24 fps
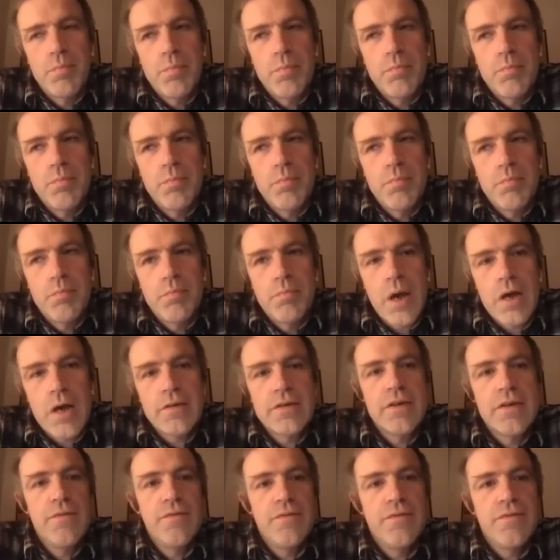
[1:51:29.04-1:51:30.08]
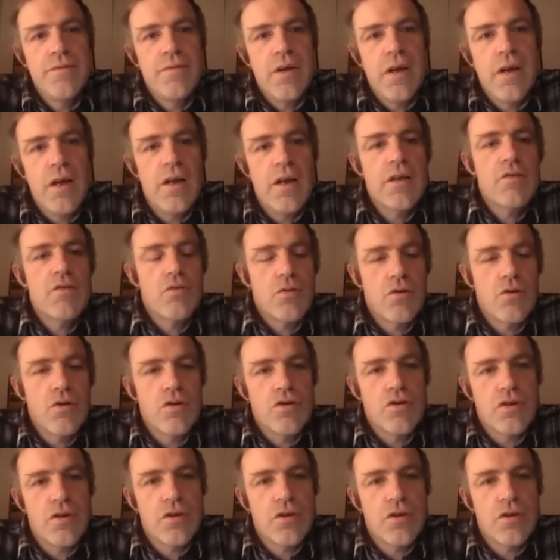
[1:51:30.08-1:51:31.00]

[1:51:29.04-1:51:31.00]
passive electroculture